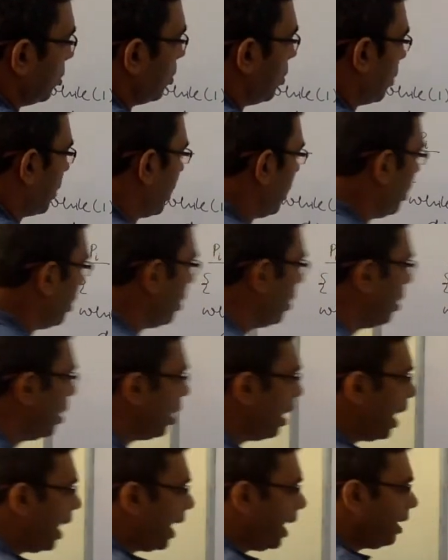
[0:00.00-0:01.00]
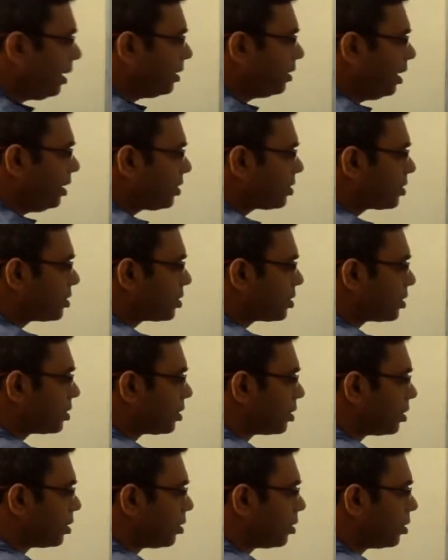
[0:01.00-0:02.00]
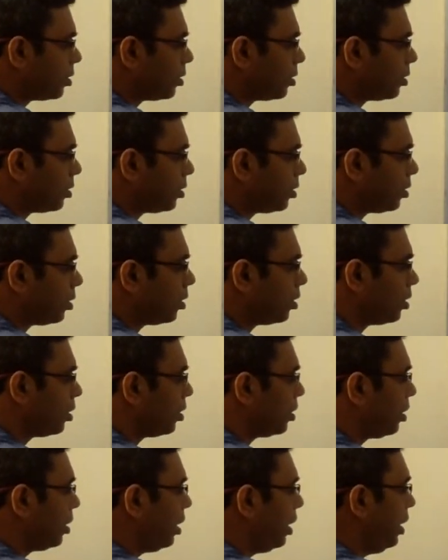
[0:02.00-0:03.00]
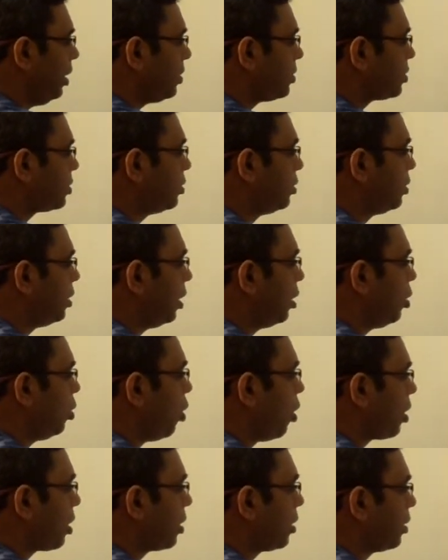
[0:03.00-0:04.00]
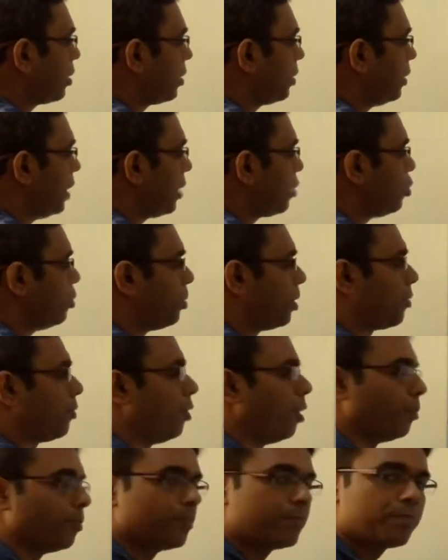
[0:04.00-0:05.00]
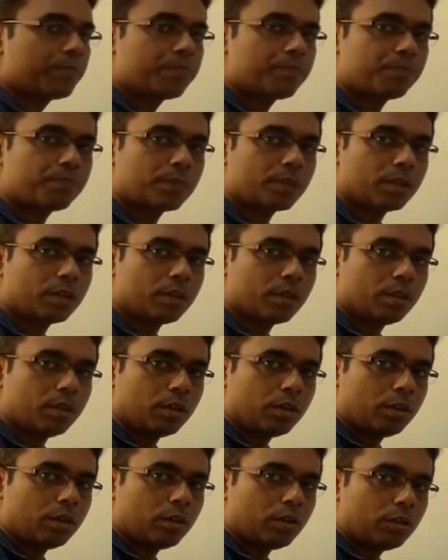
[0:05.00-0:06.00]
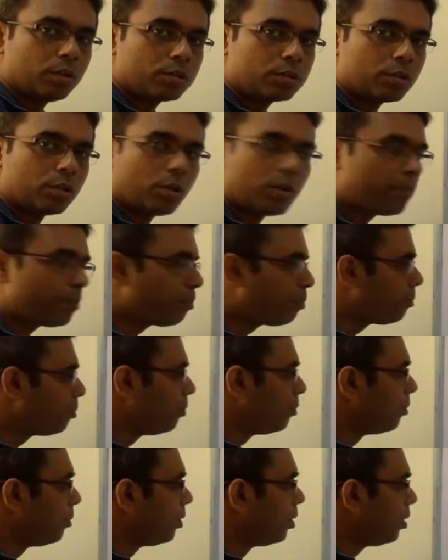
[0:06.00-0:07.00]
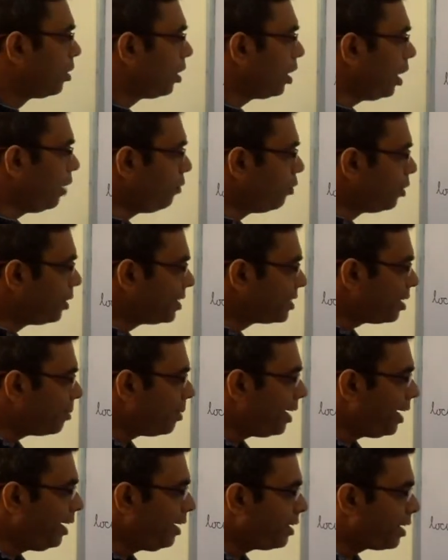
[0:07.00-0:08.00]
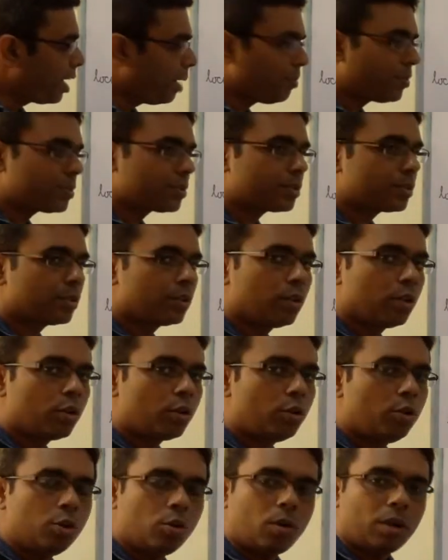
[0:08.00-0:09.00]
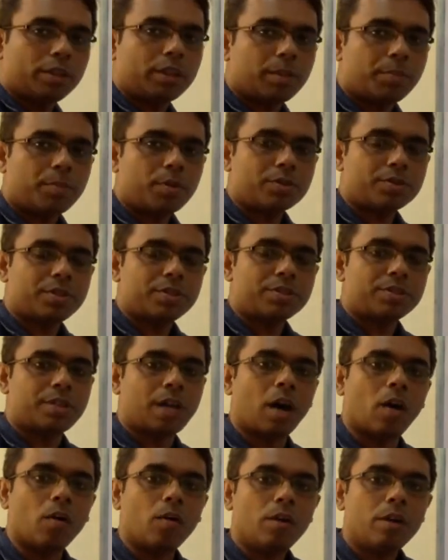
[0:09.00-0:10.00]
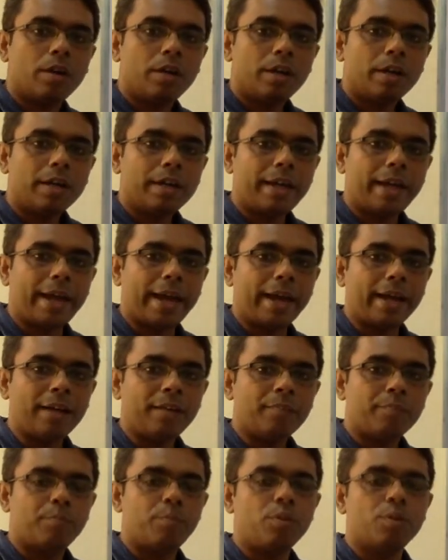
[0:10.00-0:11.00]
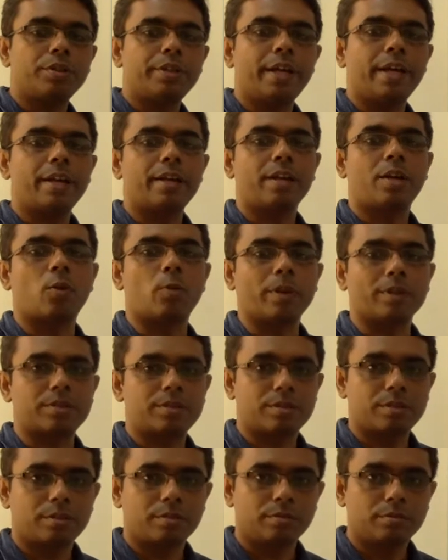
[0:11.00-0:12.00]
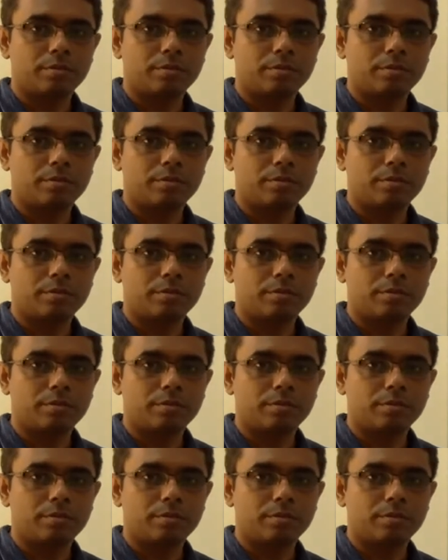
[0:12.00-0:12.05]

Okay, and this is the lock that you perform. So if you disable interrupts, no other process now can put their request,